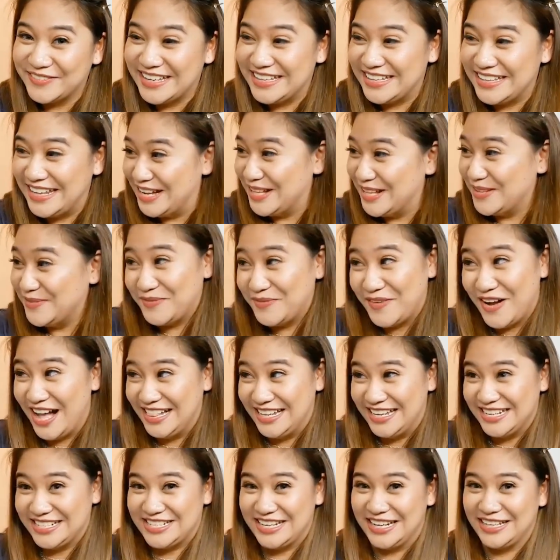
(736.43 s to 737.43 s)
Again,
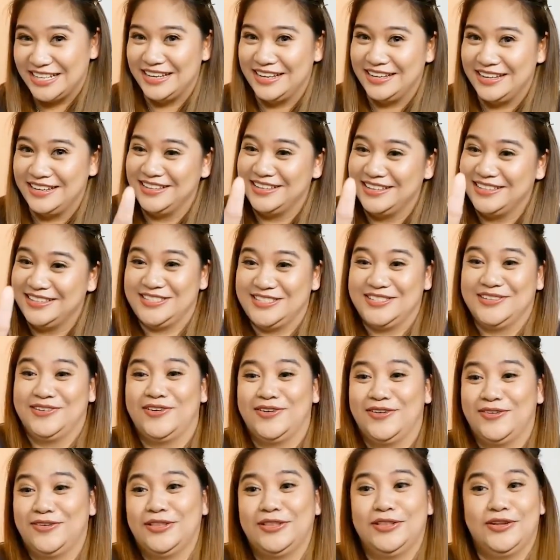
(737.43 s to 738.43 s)
so the first
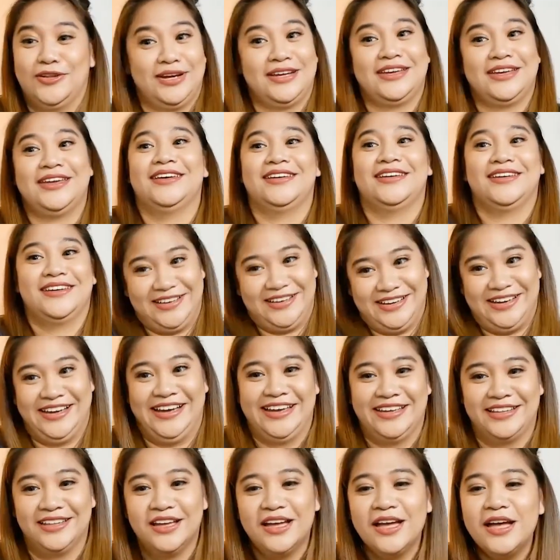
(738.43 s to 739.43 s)
thing you do is apply the
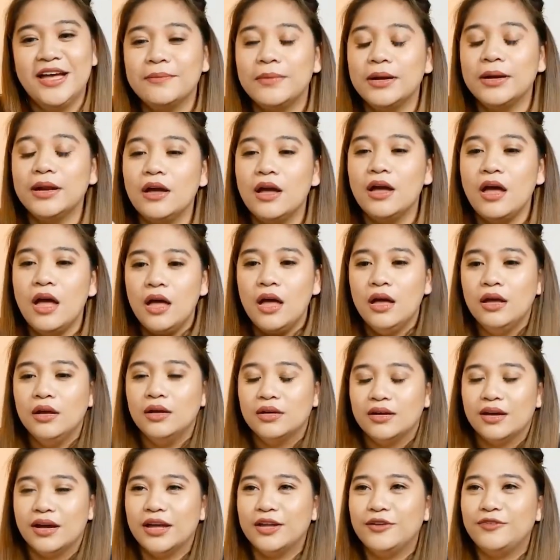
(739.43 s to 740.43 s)
primer, put it
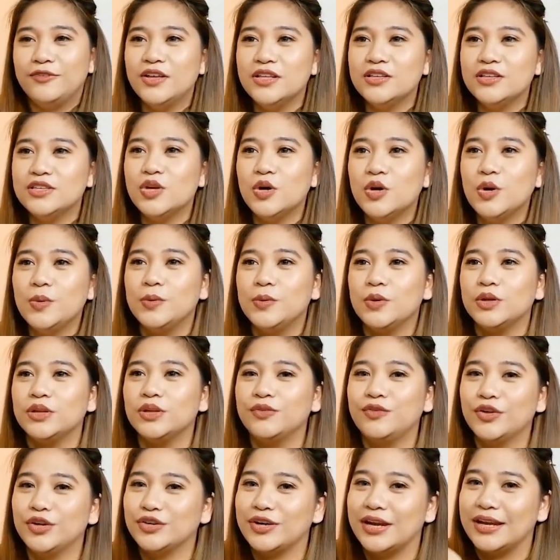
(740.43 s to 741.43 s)
under the UV
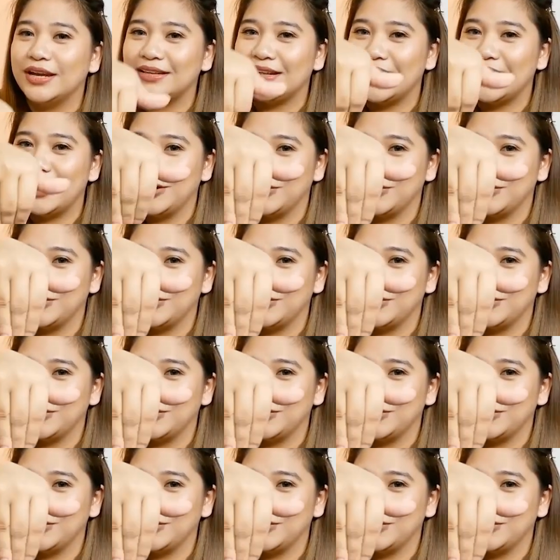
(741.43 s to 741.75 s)
LED nail